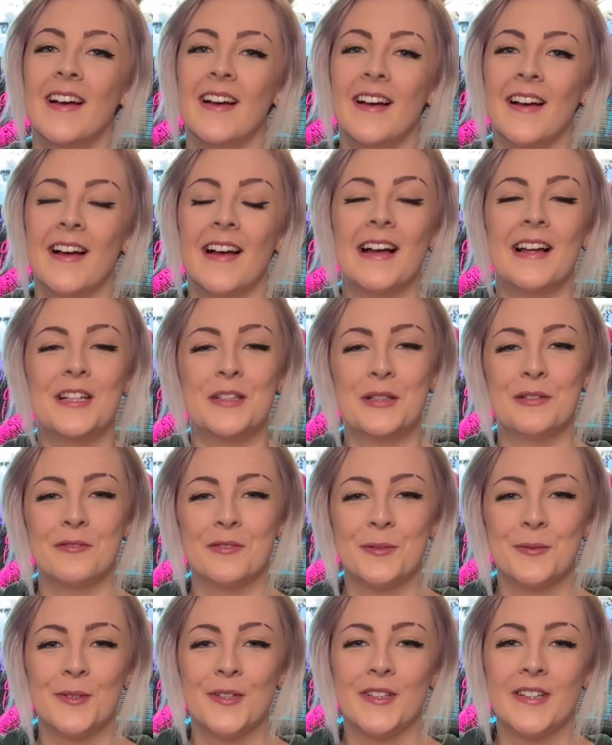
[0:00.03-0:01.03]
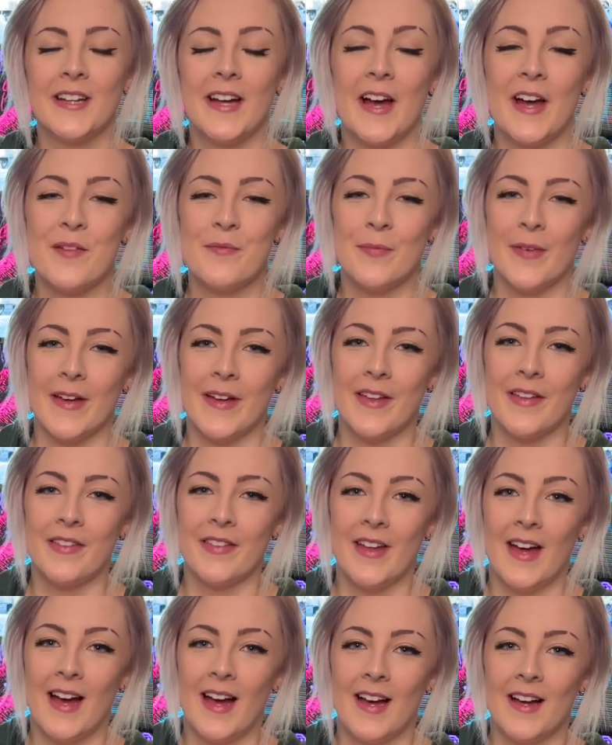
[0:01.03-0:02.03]
Hello everyone, I'm Beth
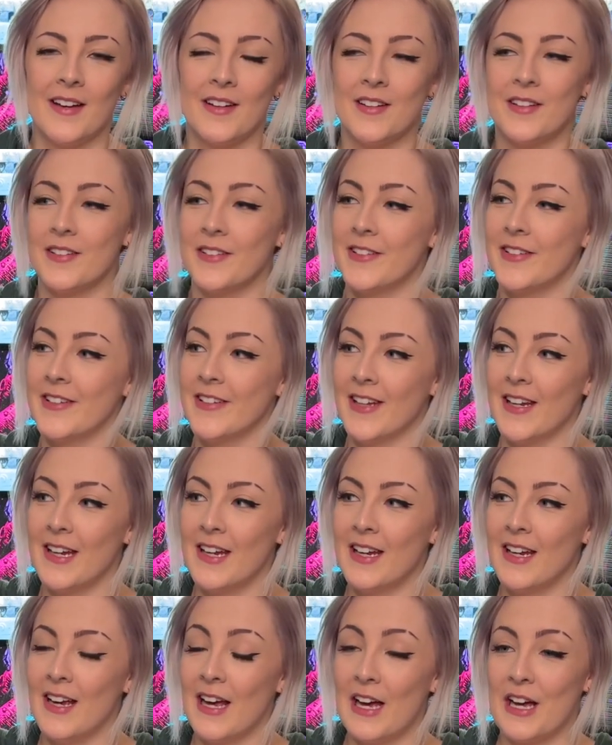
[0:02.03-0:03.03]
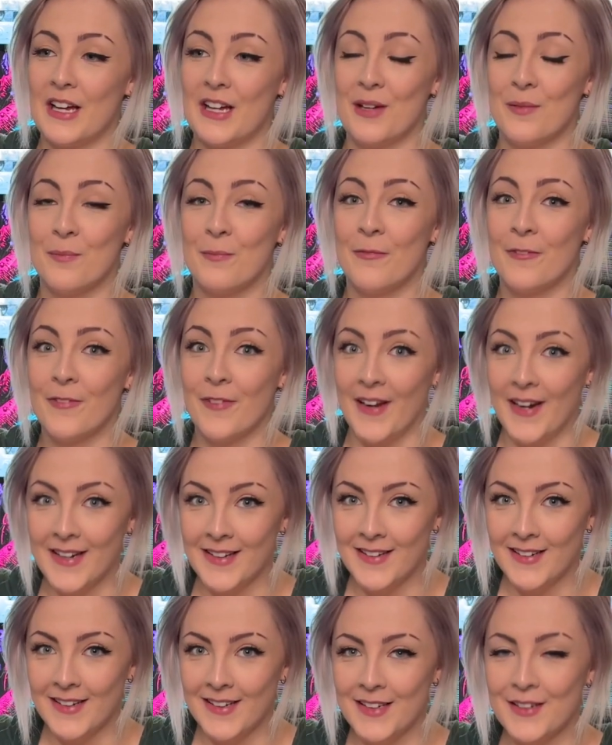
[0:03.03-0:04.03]
and today I am
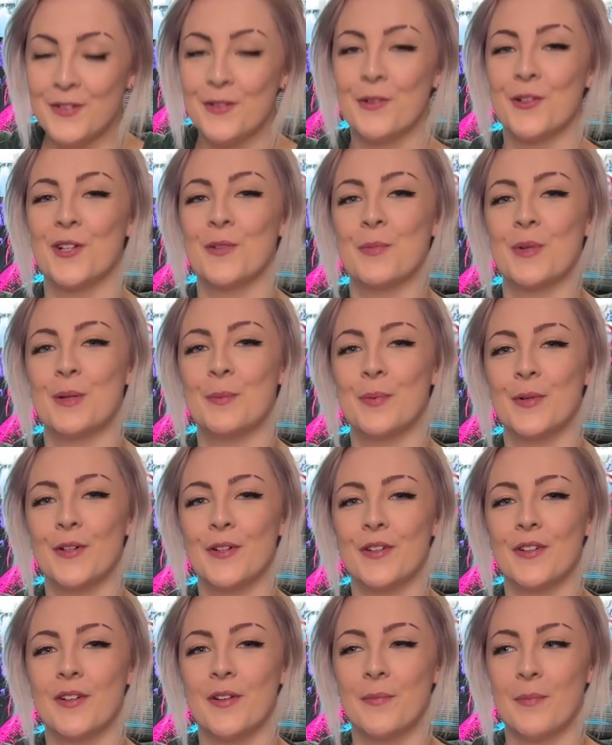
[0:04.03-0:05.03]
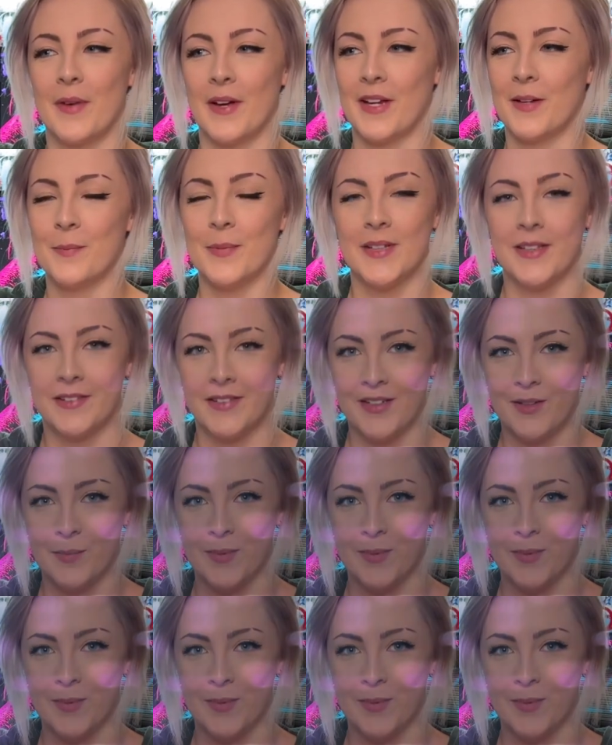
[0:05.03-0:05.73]
finally going to be putting my PC build